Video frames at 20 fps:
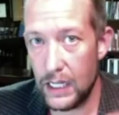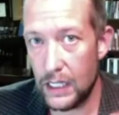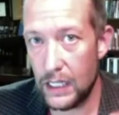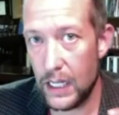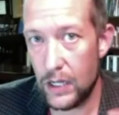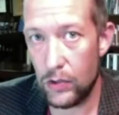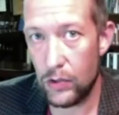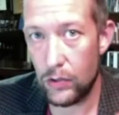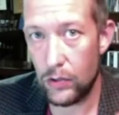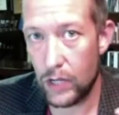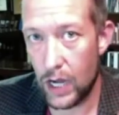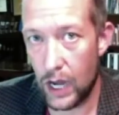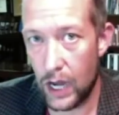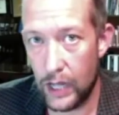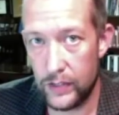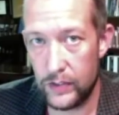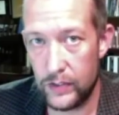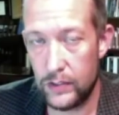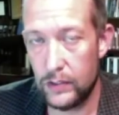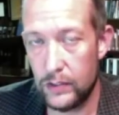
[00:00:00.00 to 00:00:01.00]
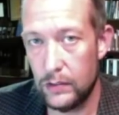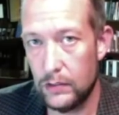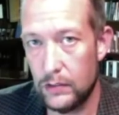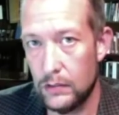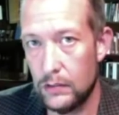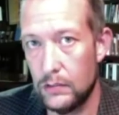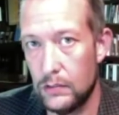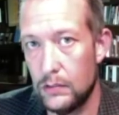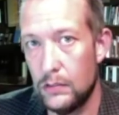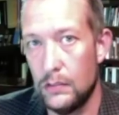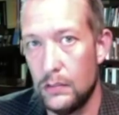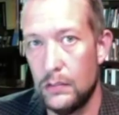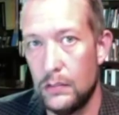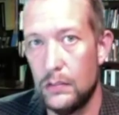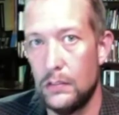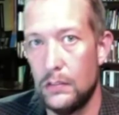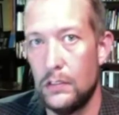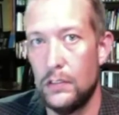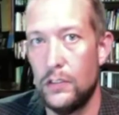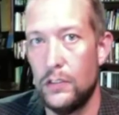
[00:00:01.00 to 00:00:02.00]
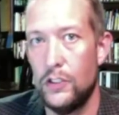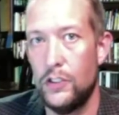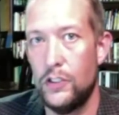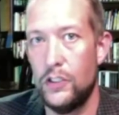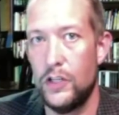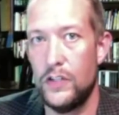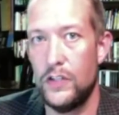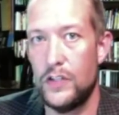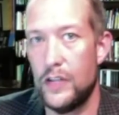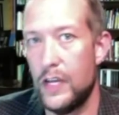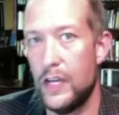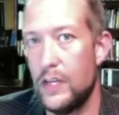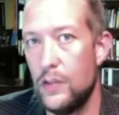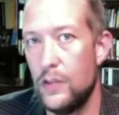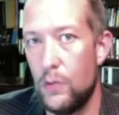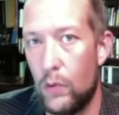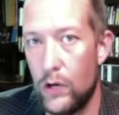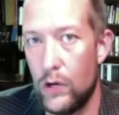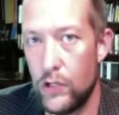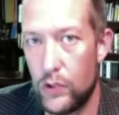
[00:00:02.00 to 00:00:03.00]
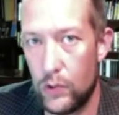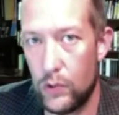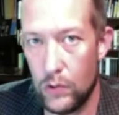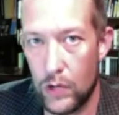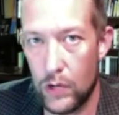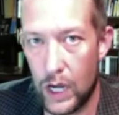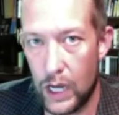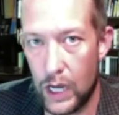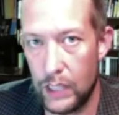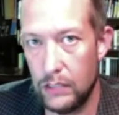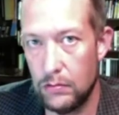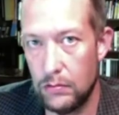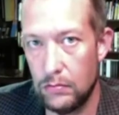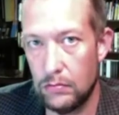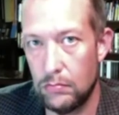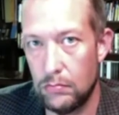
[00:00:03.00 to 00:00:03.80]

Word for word: little gods, just like the one true God.